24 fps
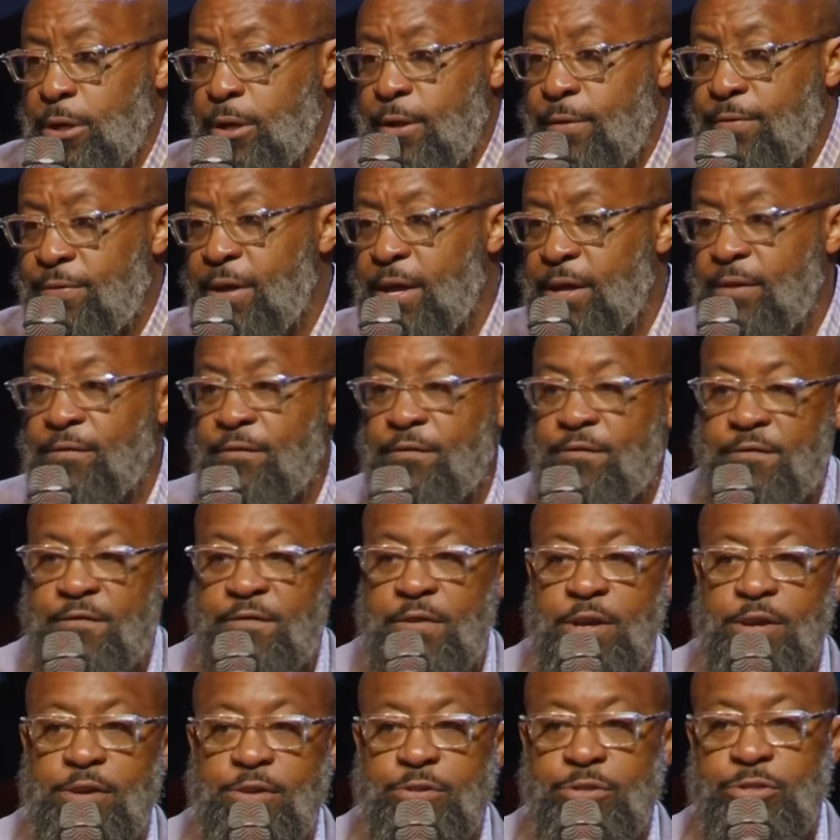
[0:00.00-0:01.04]
then
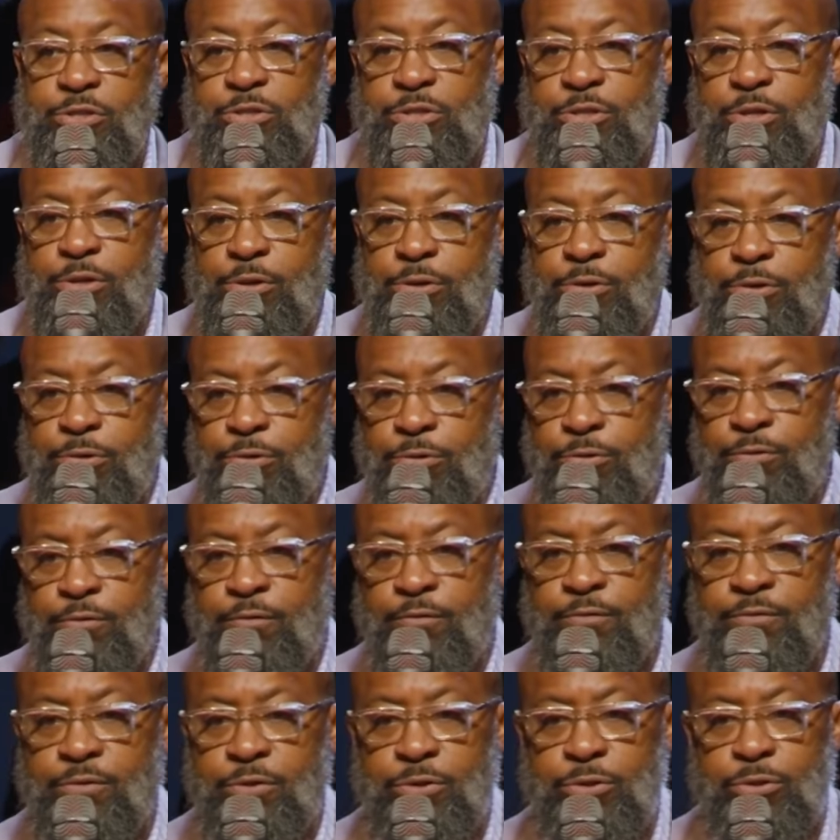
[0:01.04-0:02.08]
fear
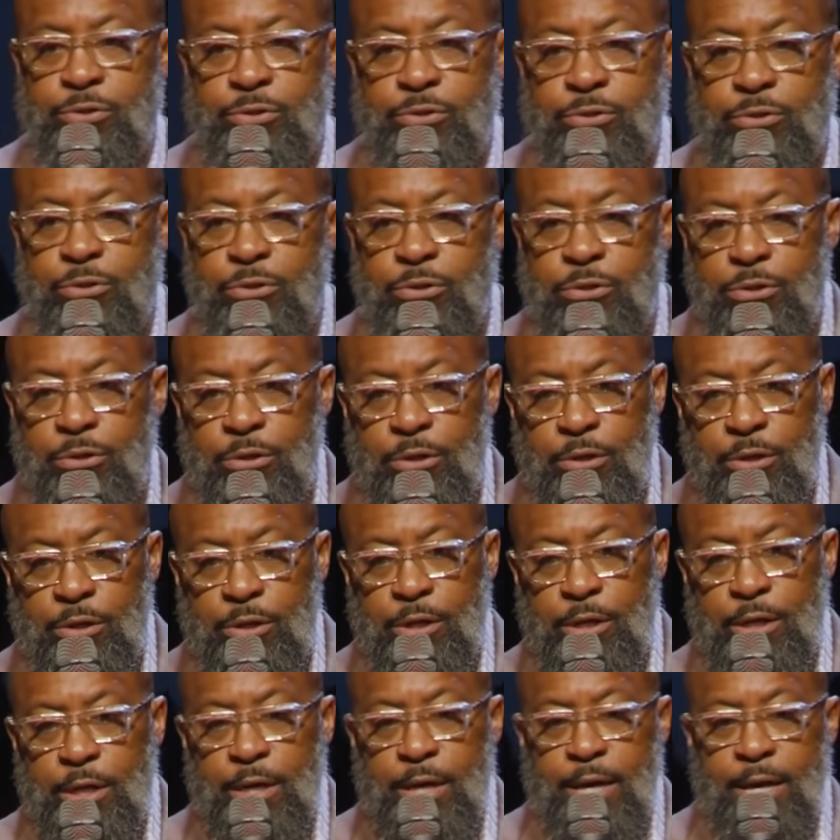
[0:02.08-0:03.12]
serves
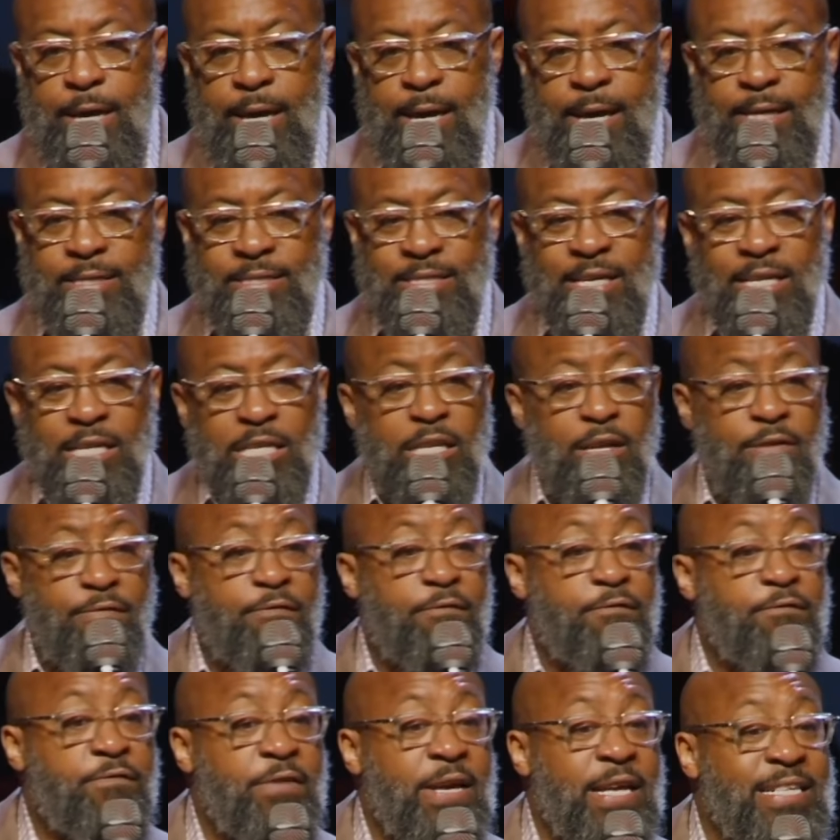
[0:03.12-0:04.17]
as a
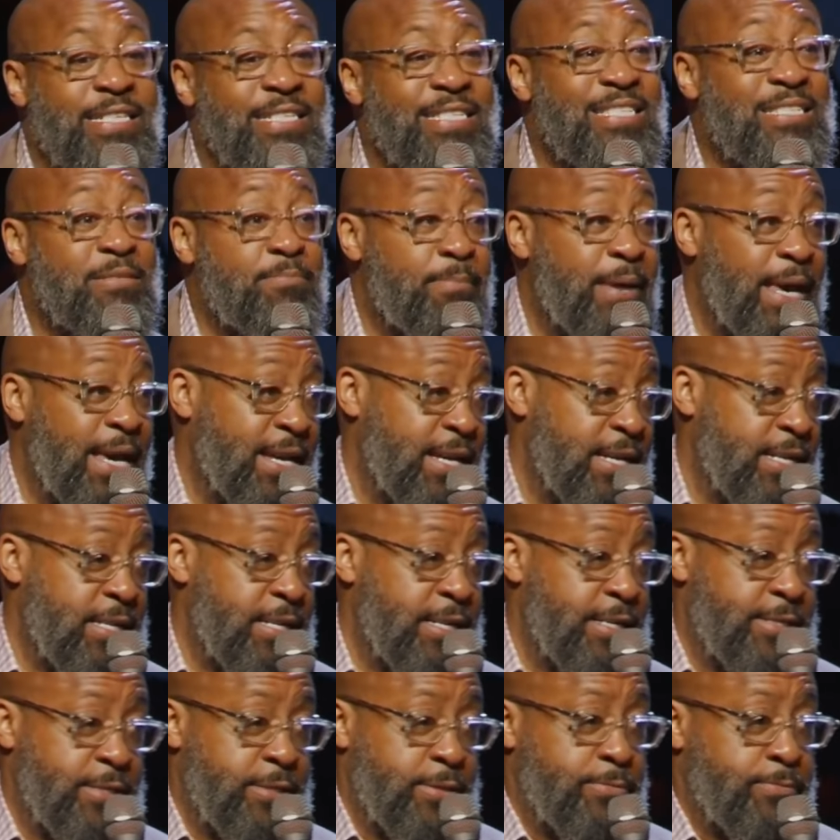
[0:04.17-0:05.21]
defense
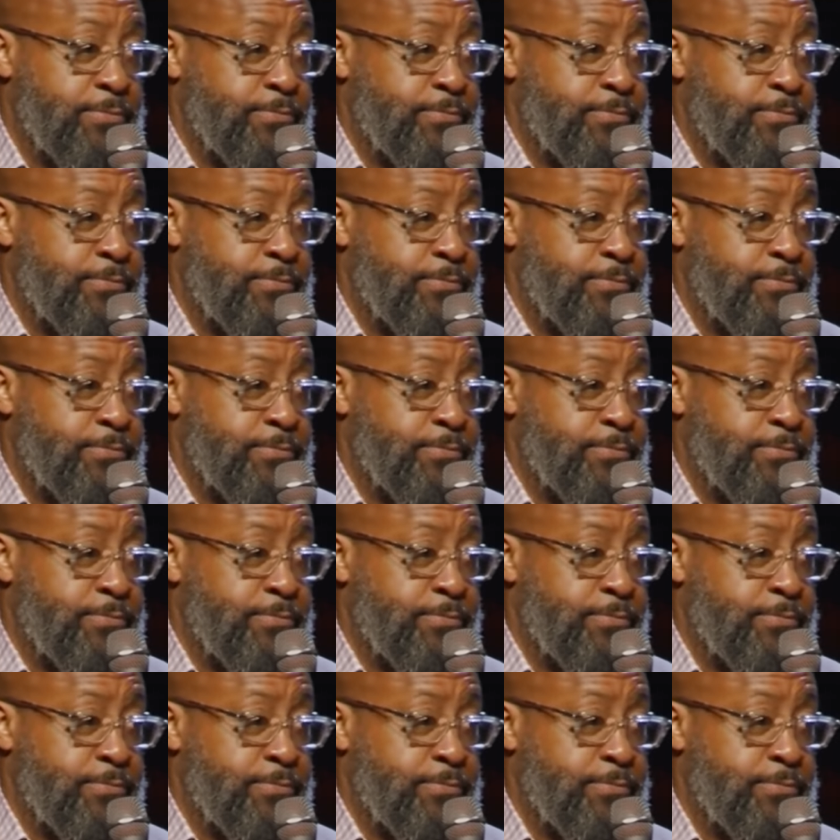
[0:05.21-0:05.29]
mechanism